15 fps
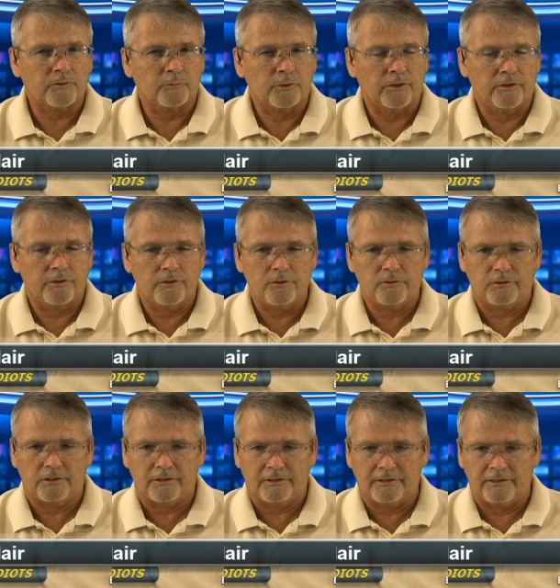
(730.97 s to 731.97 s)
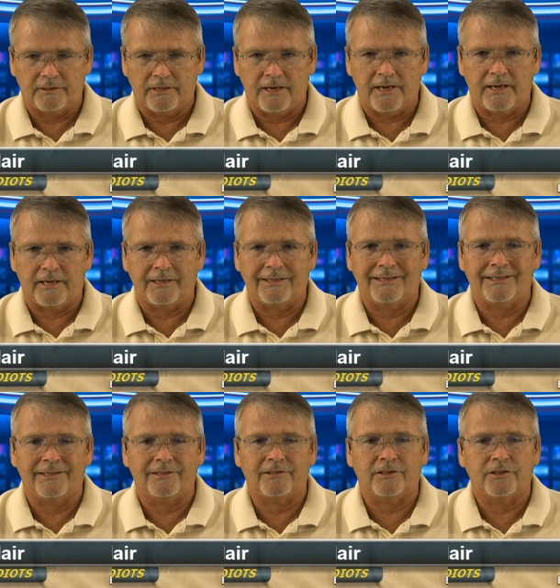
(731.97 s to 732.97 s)
we are using today
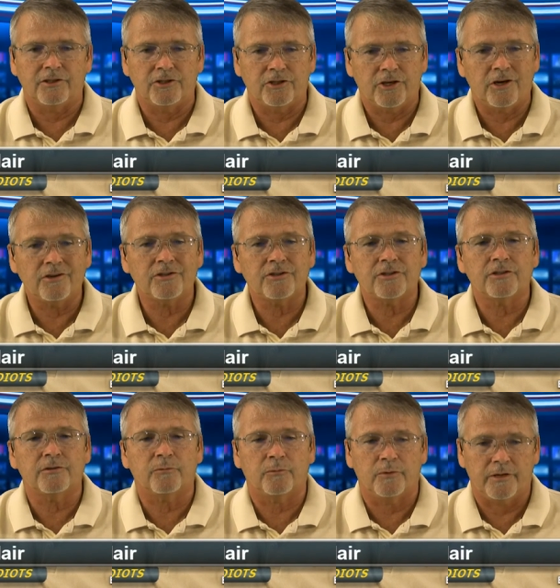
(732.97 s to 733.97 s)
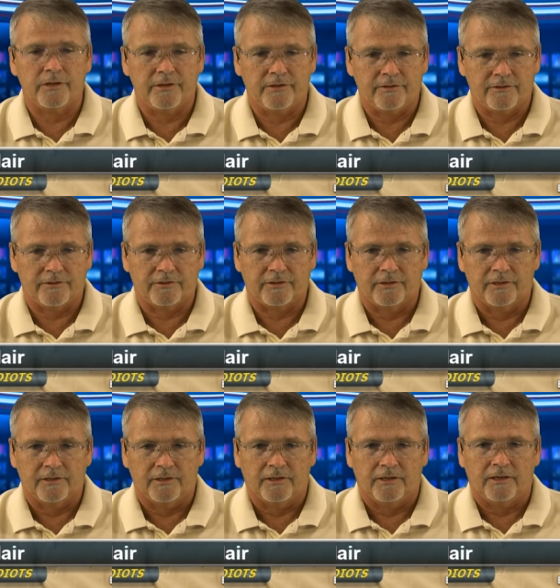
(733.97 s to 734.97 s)
in conjunction with
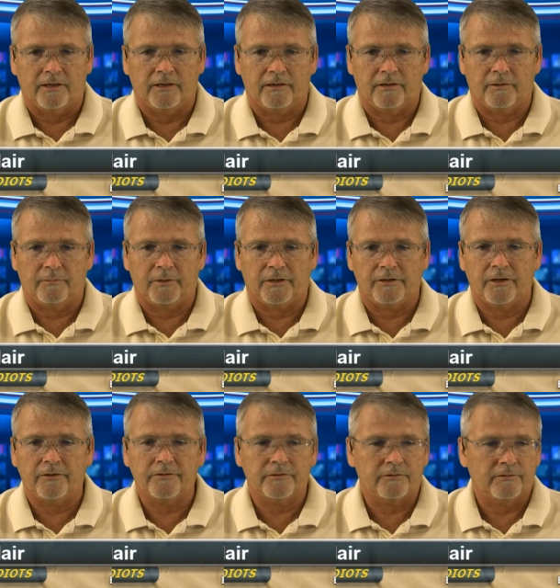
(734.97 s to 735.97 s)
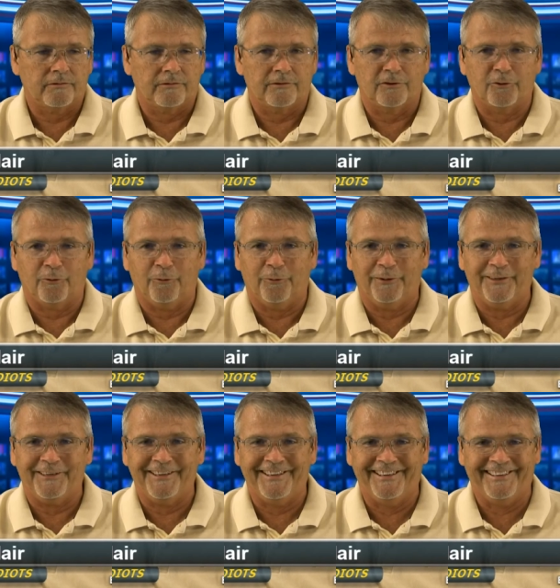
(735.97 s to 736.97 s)
another toy.